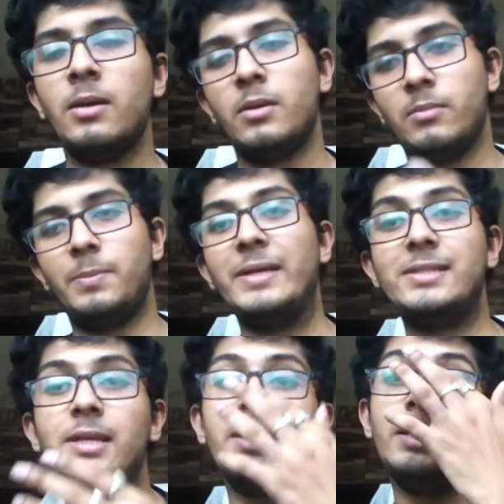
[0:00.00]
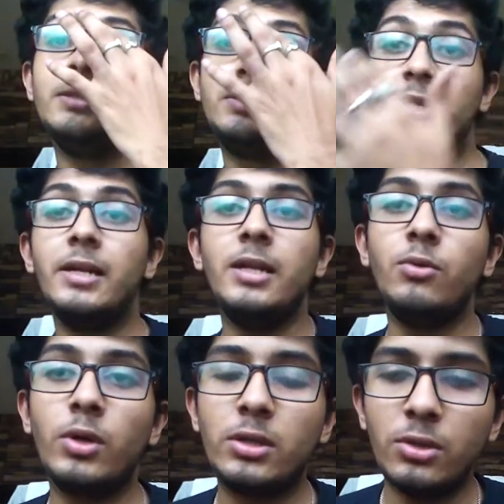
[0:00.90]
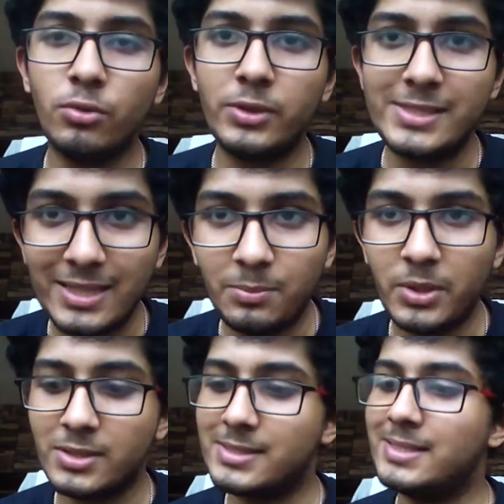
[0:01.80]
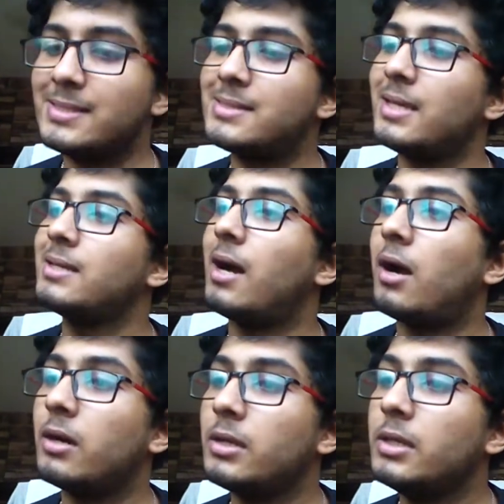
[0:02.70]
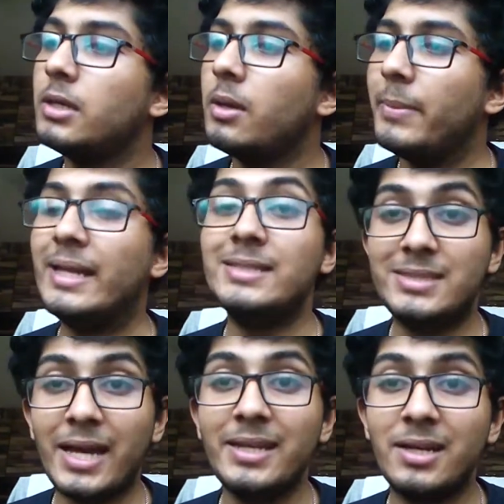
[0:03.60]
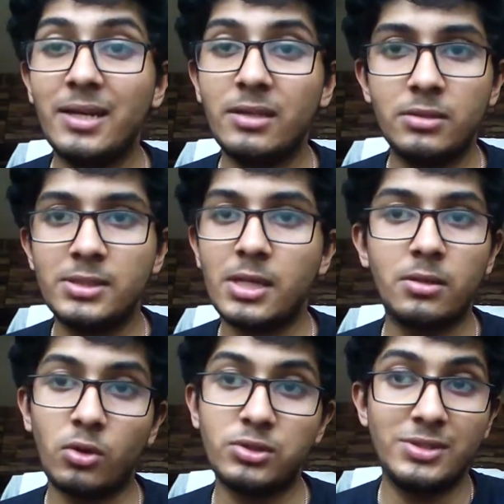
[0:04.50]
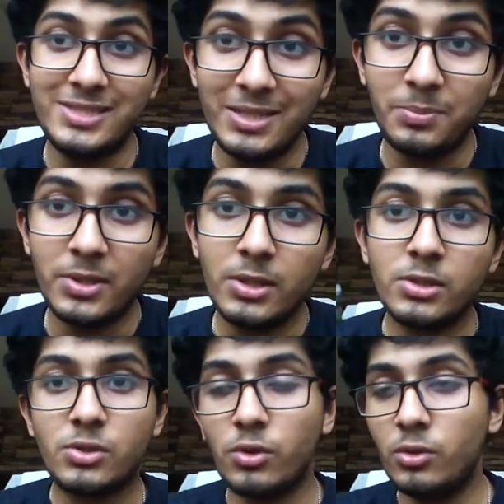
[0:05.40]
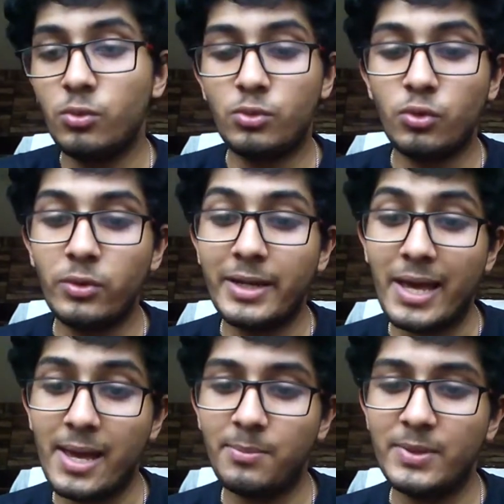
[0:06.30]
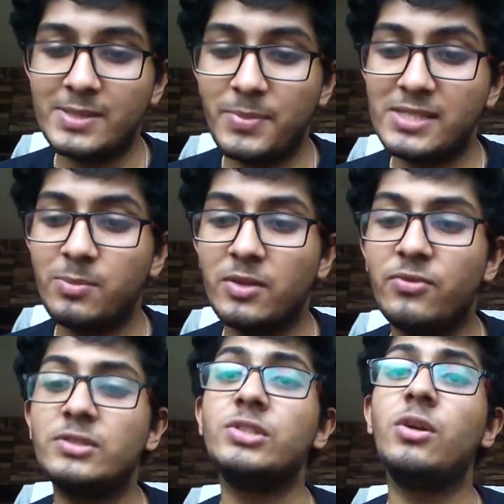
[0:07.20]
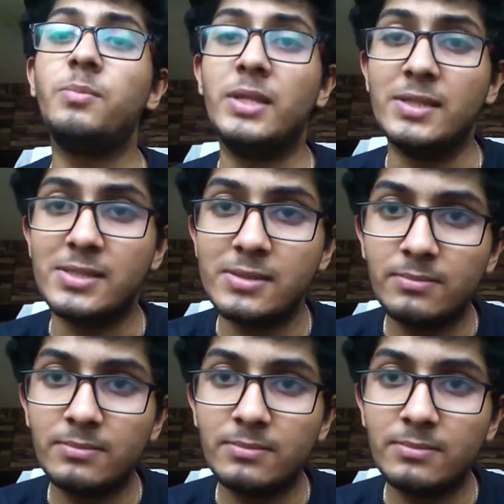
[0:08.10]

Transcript: But basically, generally what you receive, because these things are made in China and these are also cheap, so you don't have the specific version of these.